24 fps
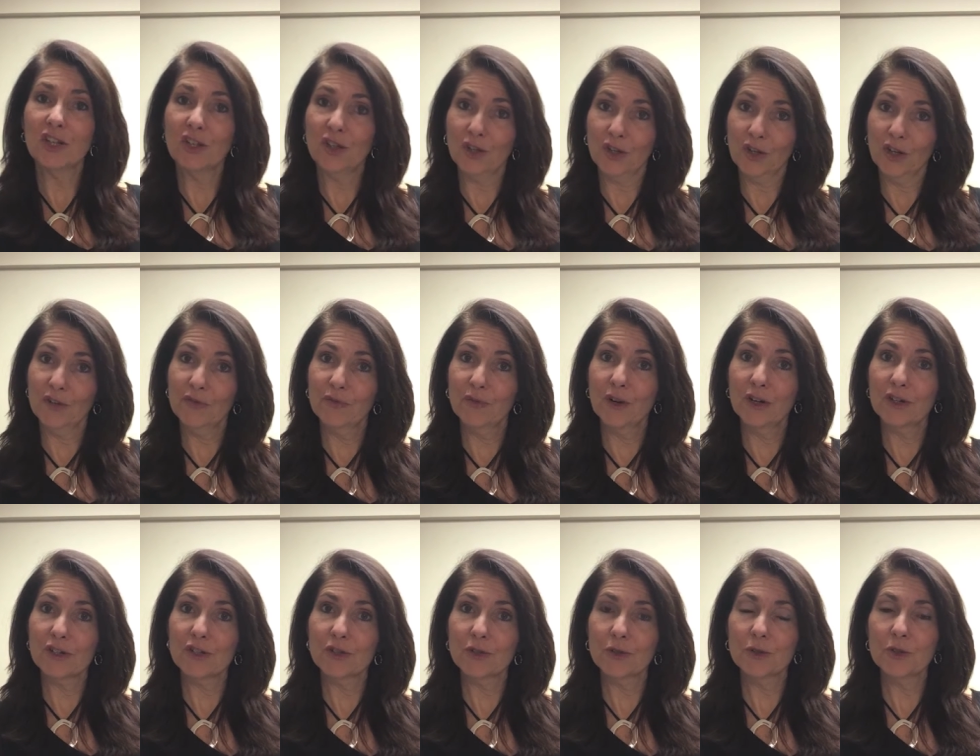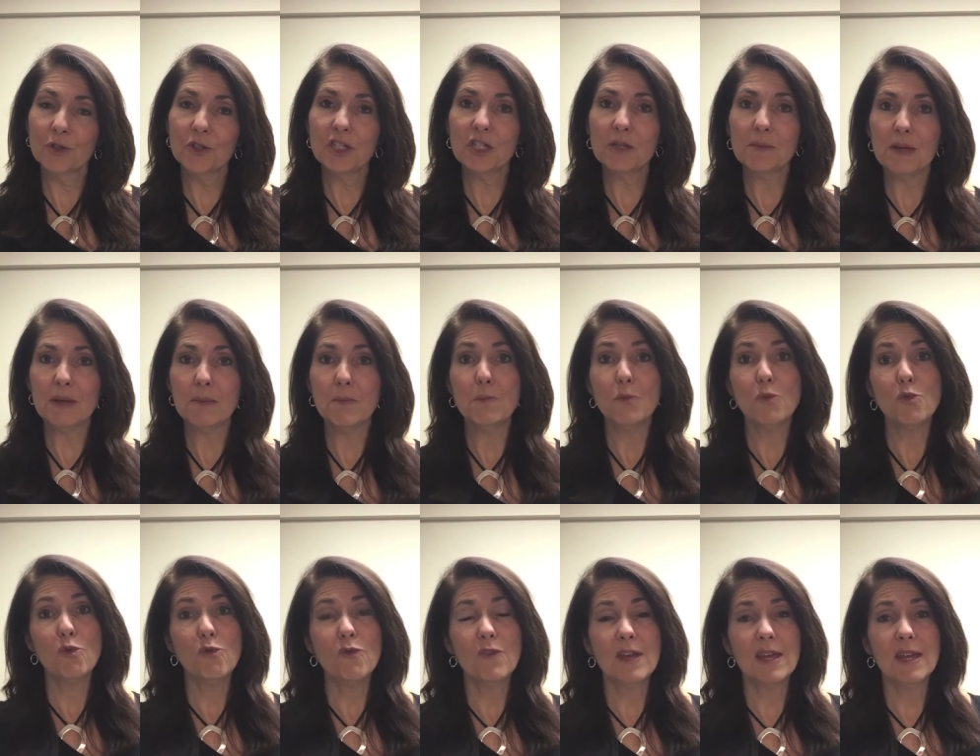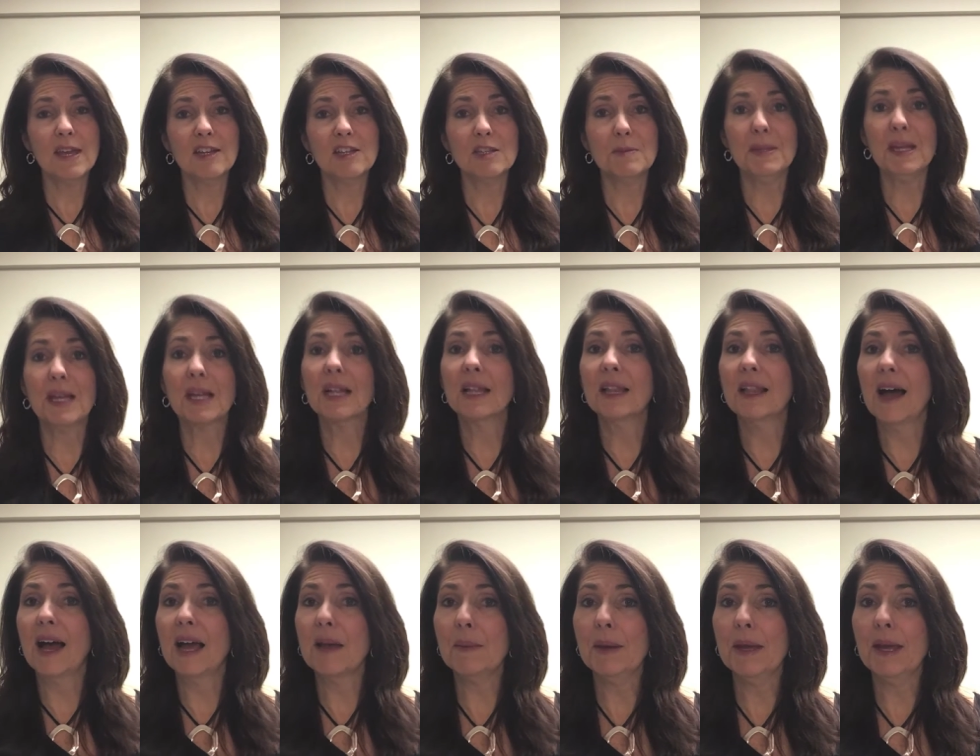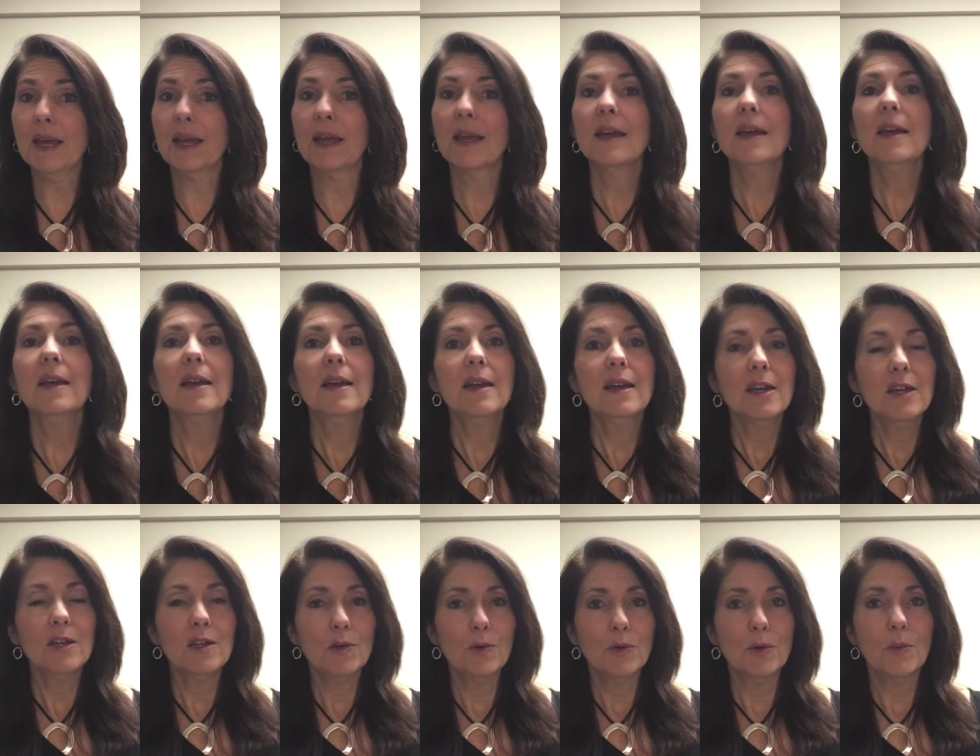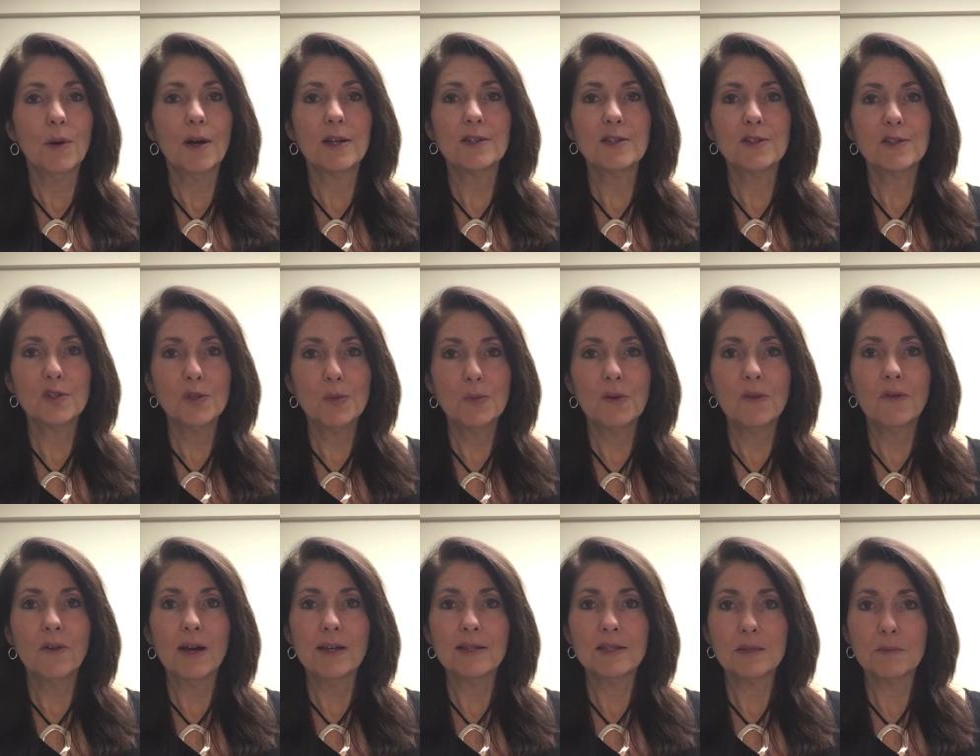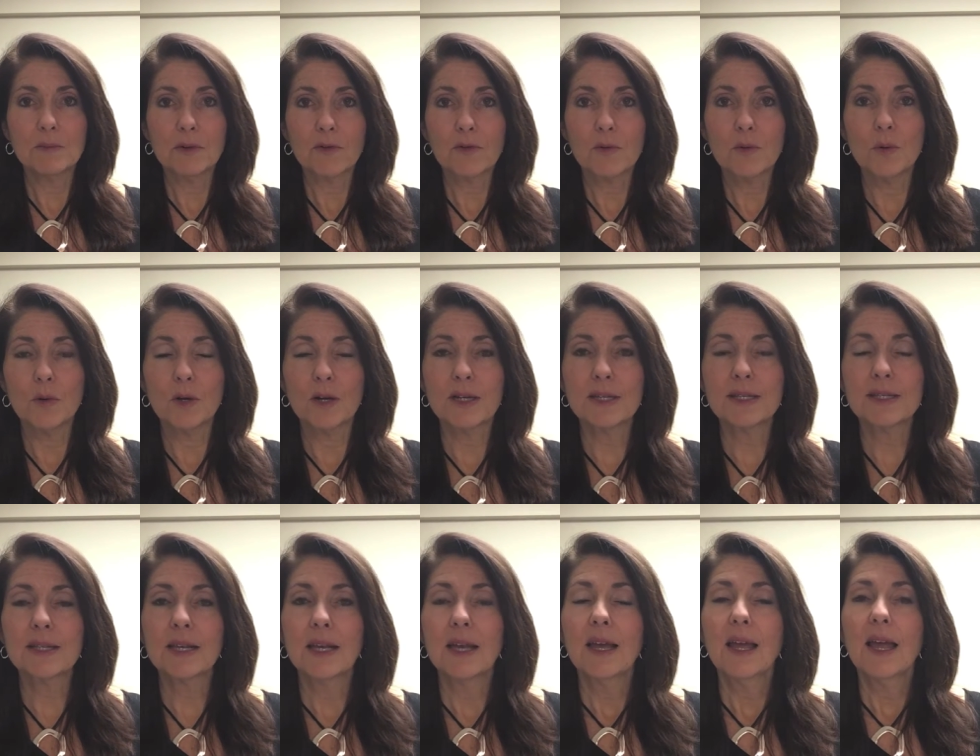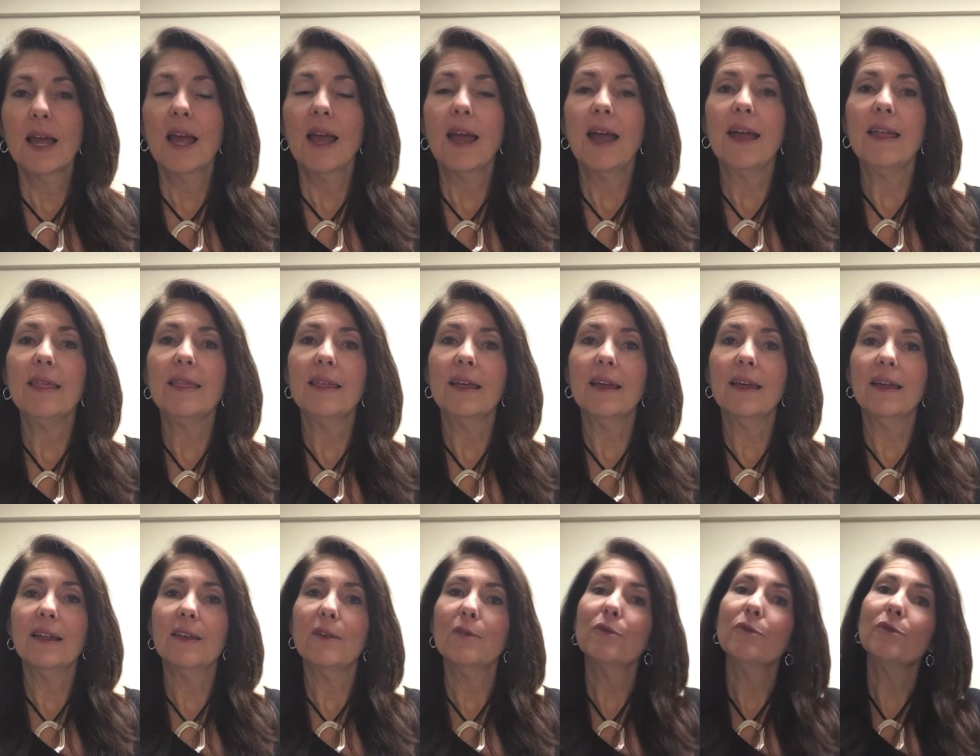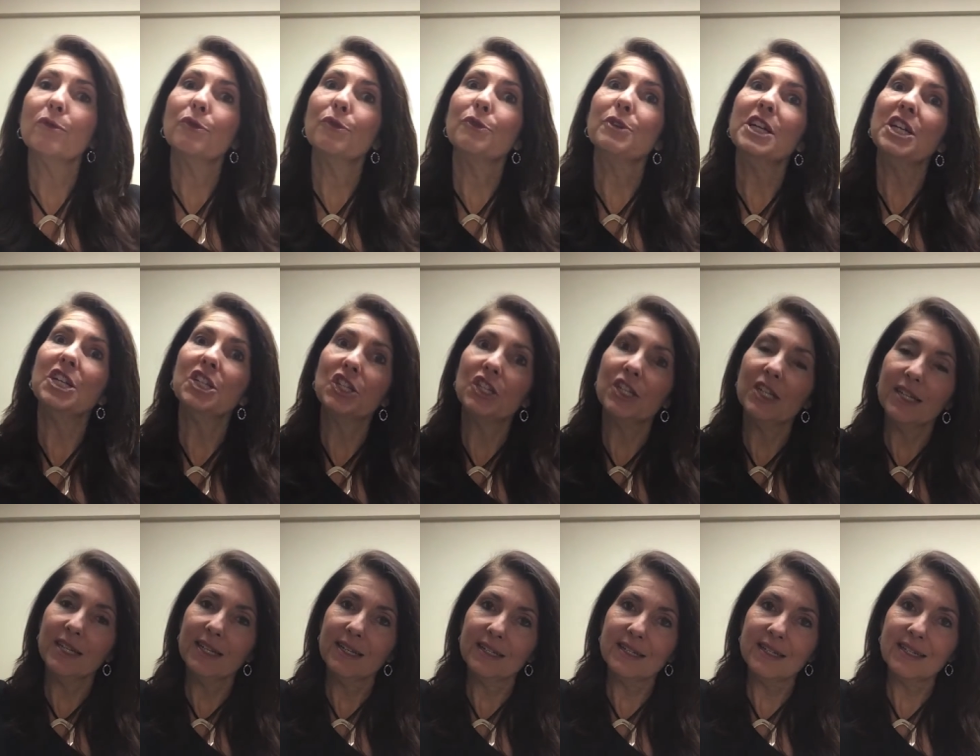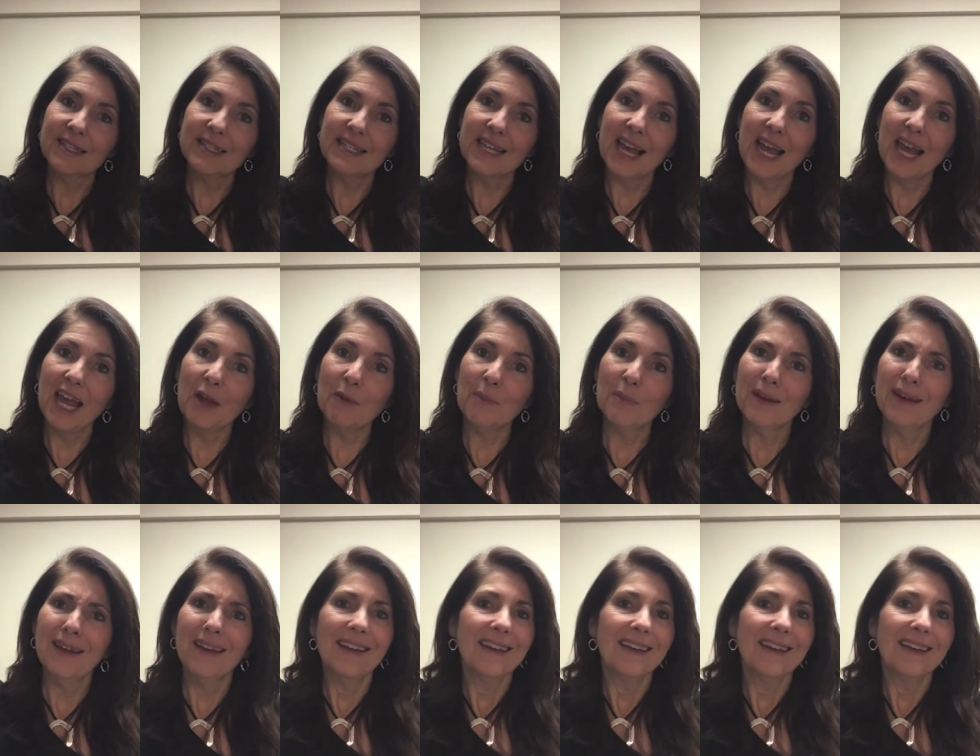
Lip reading: good for our children to be moving, to be climbing. You would want to supervise them, of course, and then reaching to tape.